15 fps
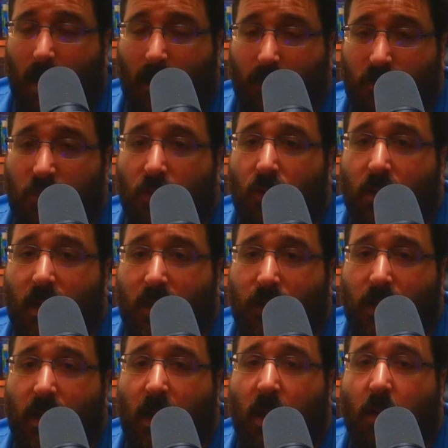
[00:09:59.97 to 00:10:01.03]
I'm talking
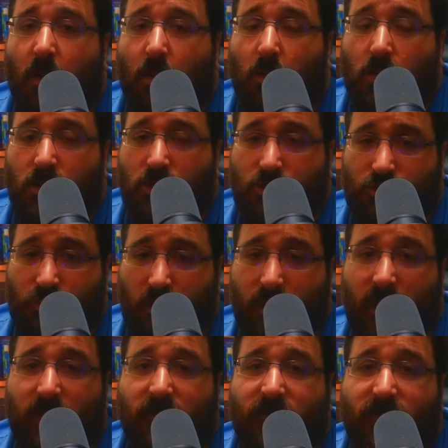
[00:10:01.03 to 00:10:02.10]
about
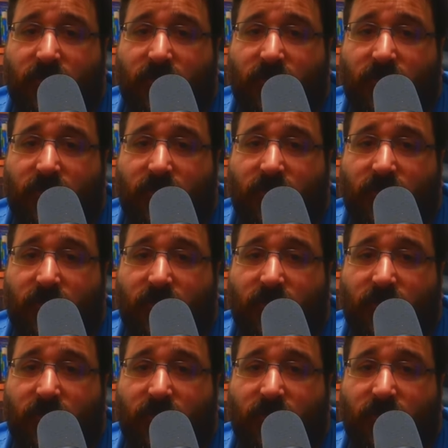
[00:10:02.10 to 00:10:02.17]
streaming